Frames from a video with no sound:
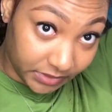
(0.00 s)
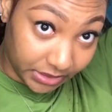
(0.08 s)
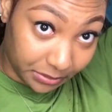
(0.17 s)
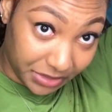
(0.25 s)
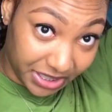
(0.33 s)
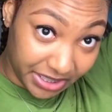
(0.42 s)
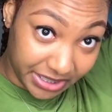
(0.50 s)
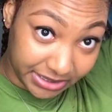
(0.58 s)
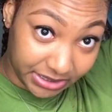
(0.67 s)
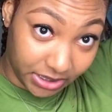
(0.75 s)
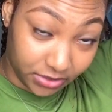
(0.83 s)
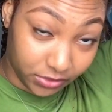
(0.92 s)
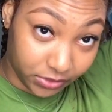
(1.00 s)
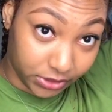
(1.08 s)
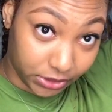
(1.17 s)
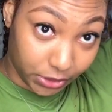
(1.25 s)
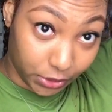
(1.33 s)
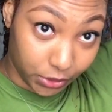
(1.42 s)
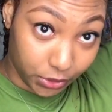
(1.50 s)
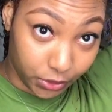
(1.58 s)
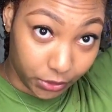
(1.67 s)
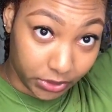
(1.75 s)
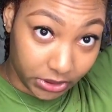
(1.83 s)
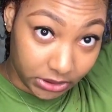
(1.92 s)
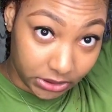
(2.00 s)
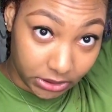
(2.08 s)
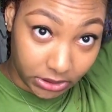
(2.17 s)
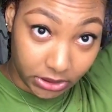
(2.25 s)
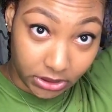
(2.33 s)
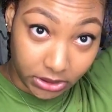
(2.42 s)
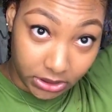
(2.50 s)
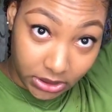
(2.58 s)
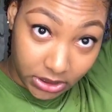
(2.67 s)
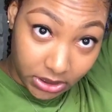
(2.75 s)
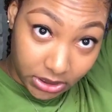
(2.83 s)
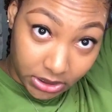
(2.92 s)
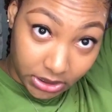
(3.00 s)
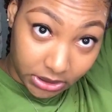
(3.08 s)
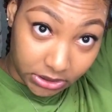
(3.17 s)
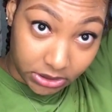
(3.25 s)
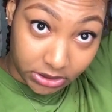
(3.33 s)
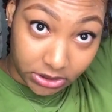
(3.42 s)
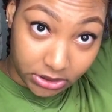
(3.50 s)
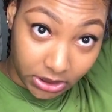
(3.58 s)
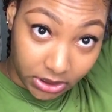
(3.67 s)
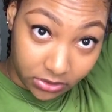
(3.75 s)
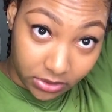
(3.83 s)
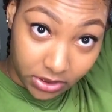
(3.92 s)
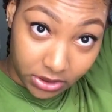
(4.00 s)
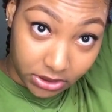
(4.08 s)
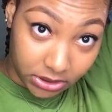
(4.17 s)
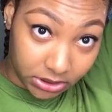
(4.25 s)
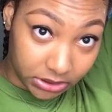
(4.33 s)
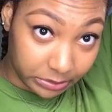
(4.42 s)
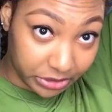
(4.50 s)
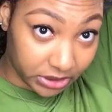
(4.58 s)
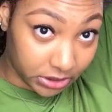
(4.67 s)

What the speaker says: My hair tangles so easily. I just detangled all of this, but